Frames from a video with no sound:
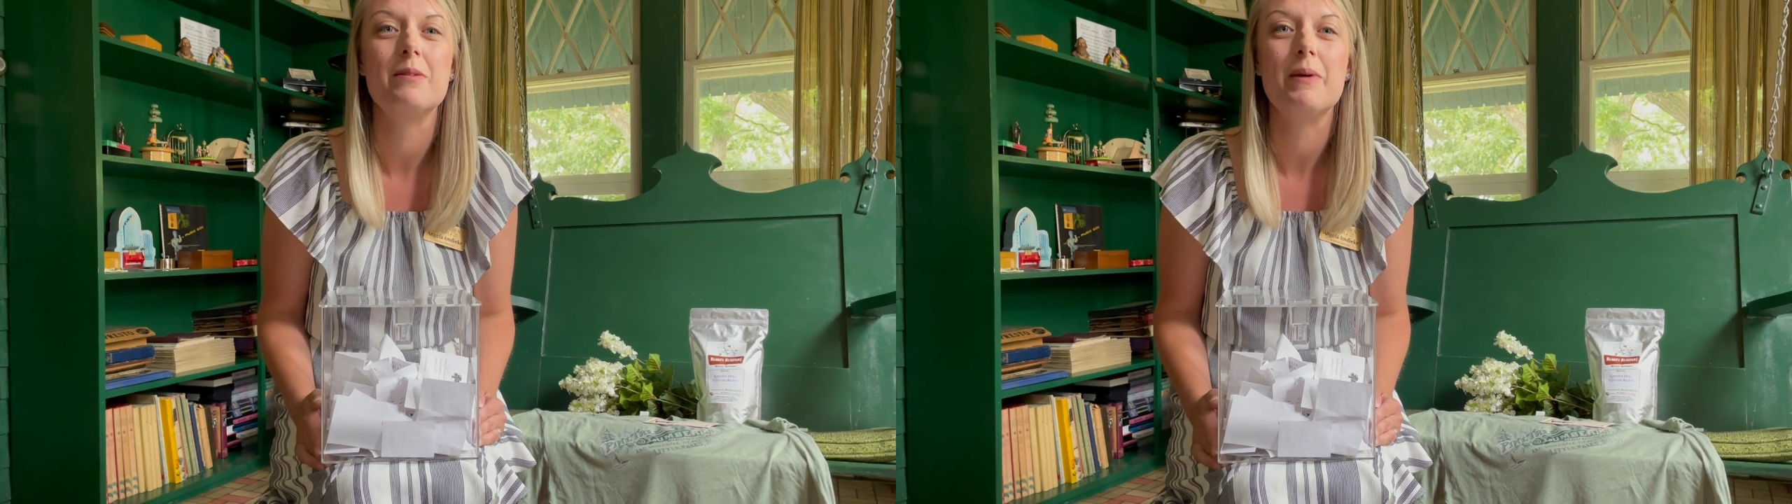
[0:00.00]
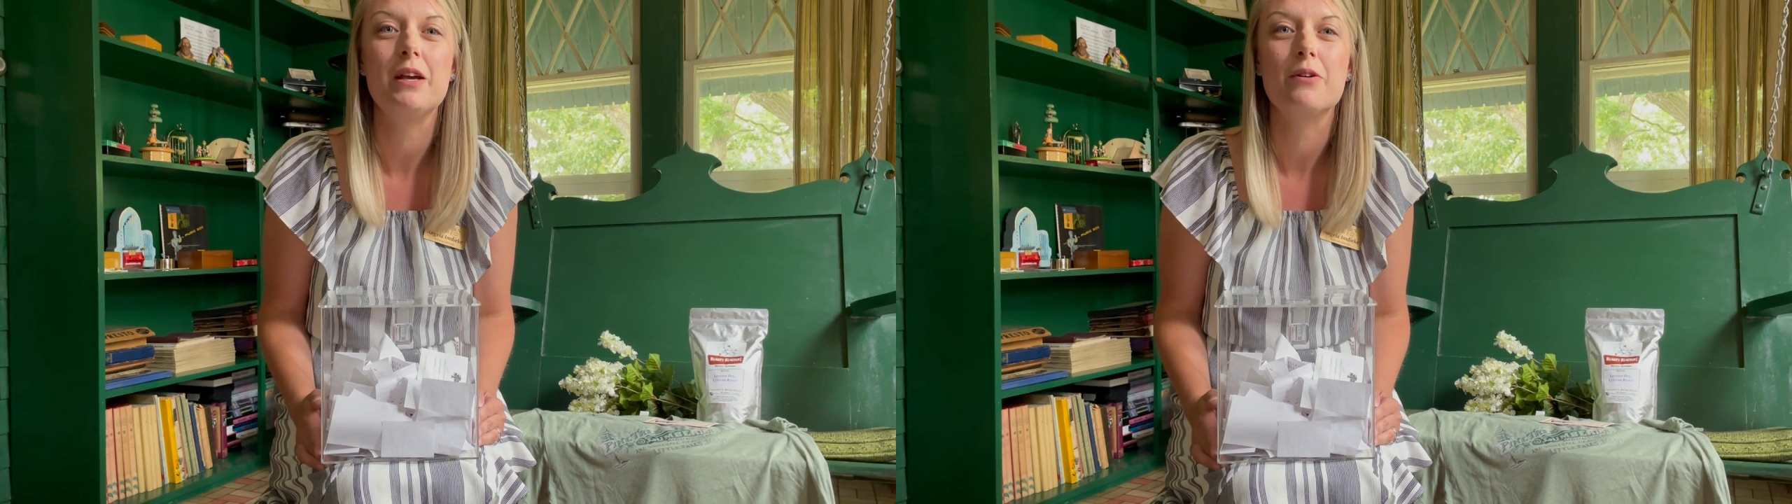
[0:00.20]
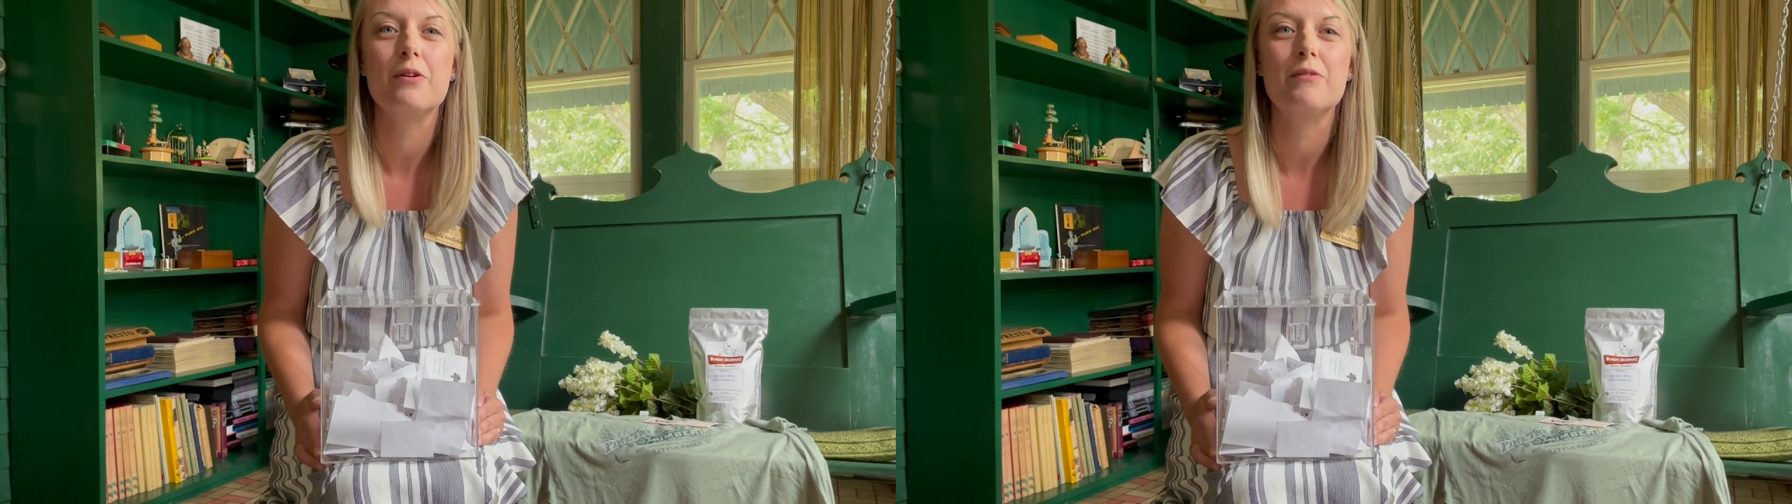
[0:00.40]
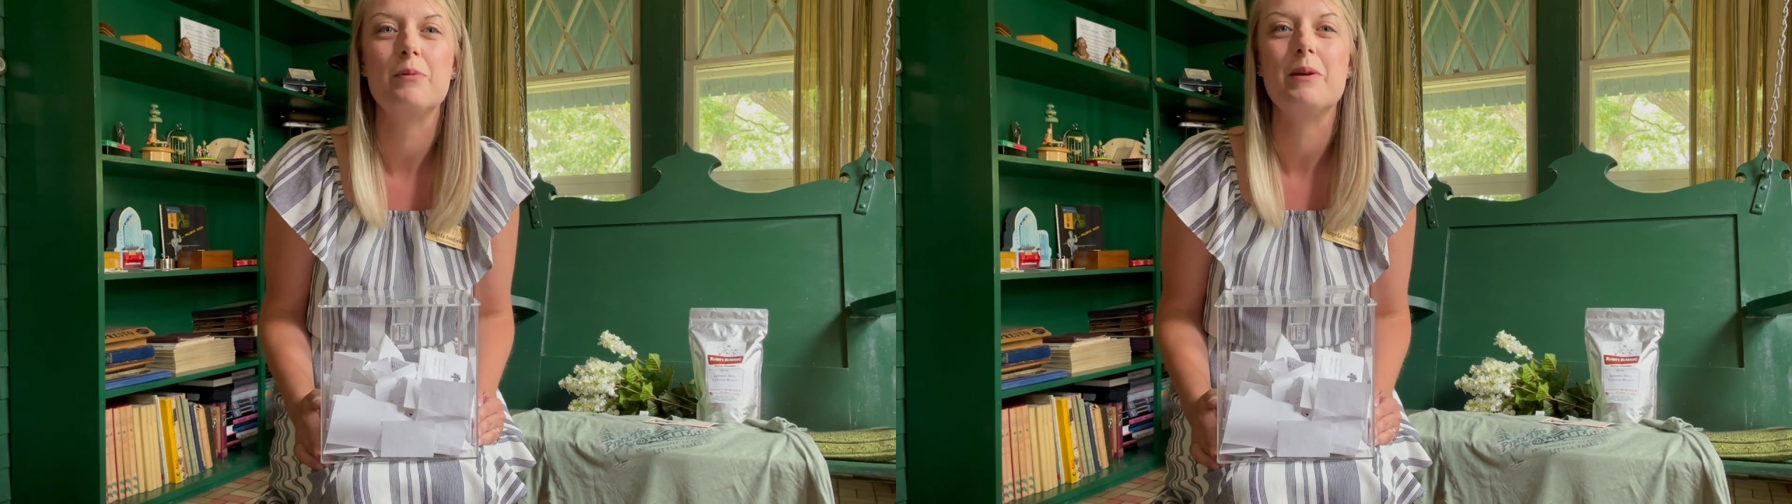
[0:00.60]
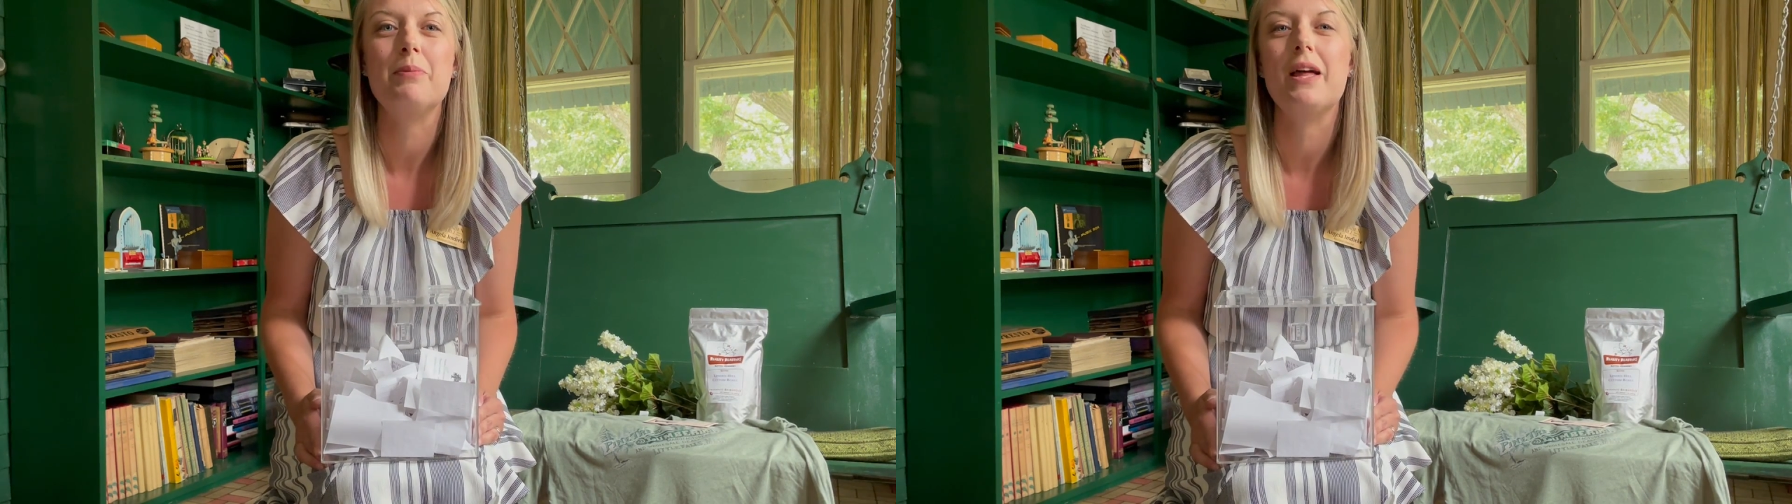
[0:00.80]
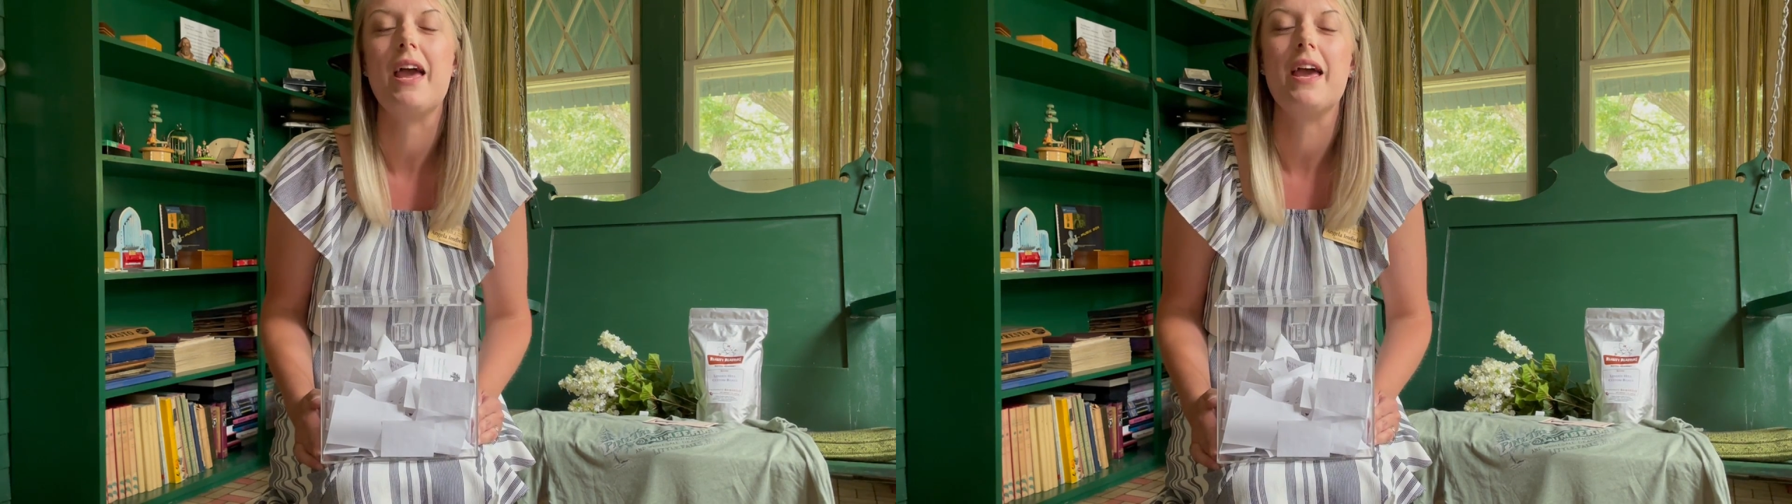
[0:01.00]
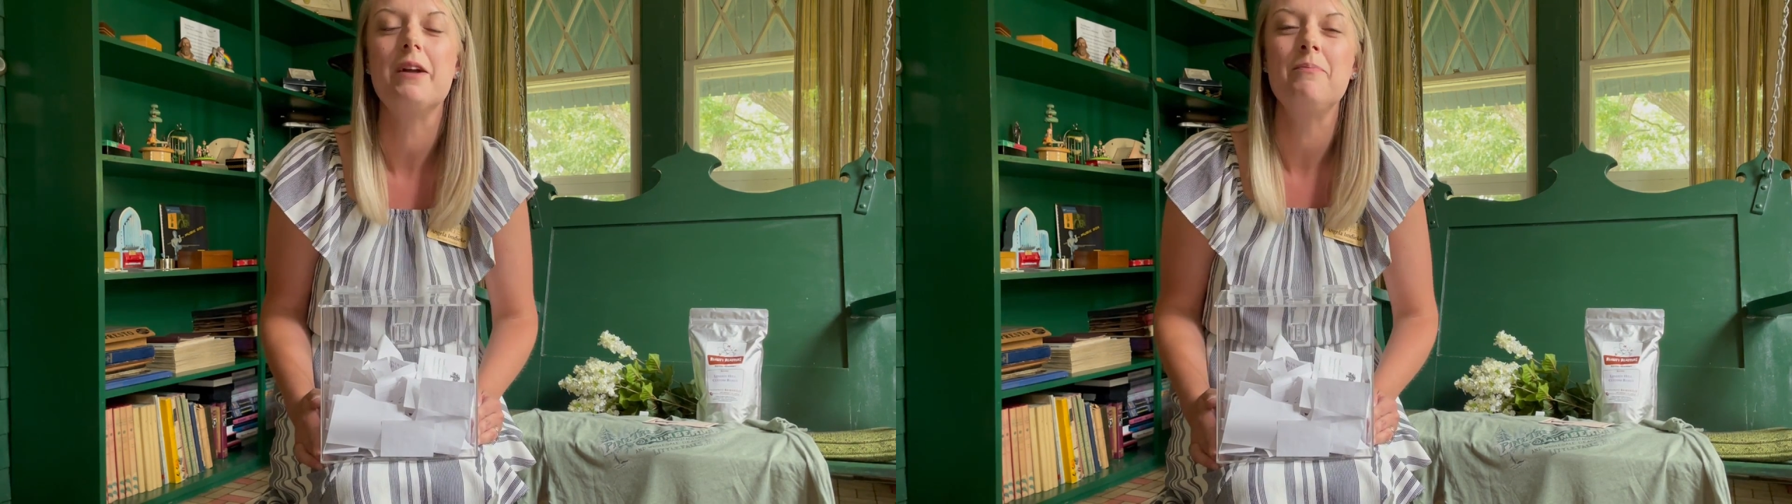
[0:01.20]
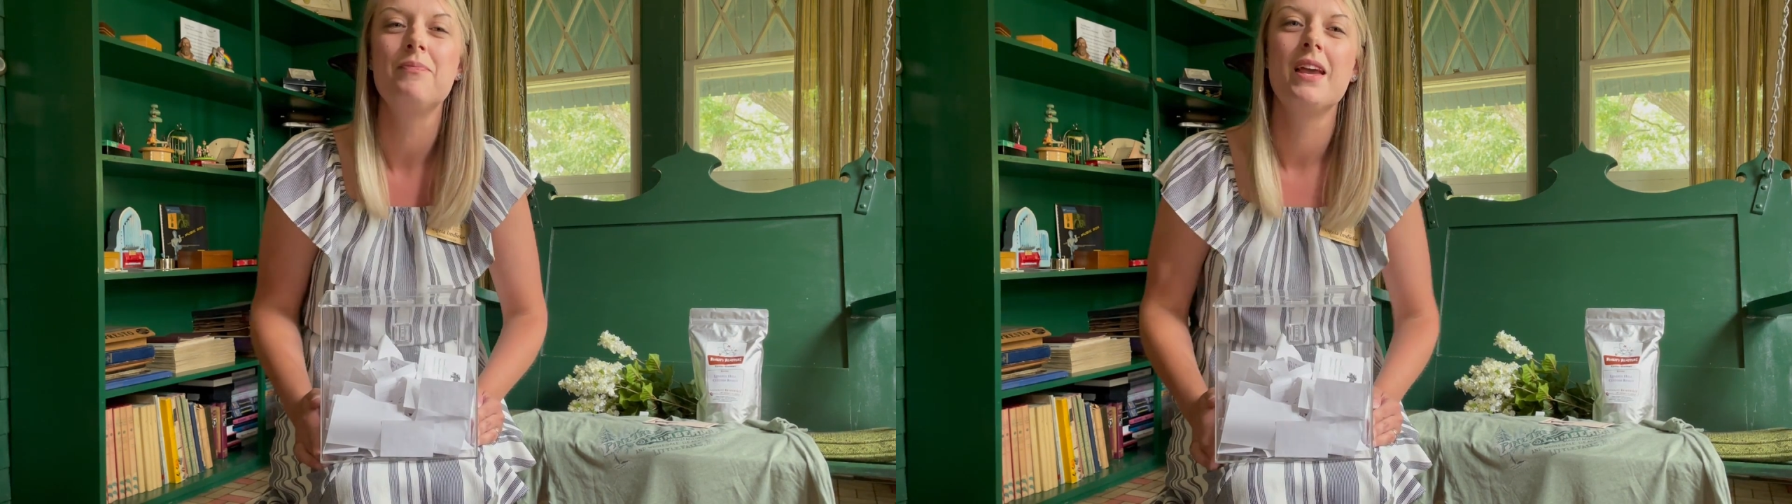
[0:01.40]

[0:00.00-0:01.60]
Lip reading: the Big Groove will be playing.